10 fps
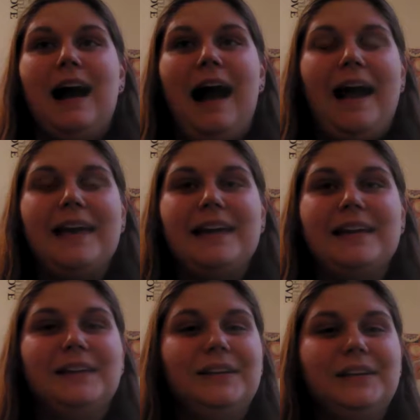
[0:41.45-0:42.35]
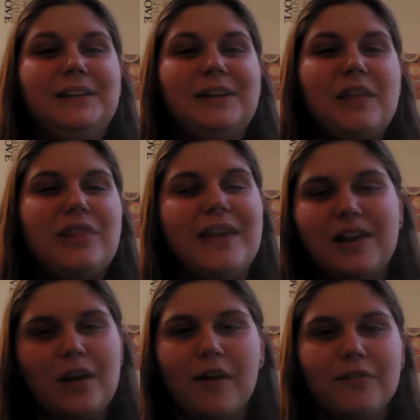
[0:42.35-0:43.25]
I
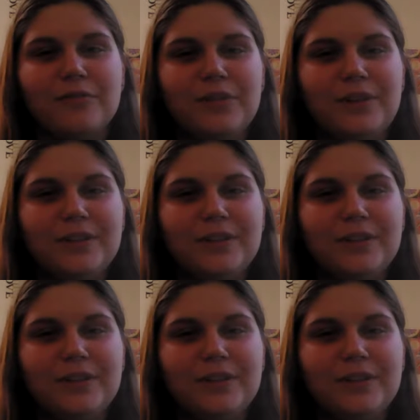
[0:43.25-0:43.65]
think of,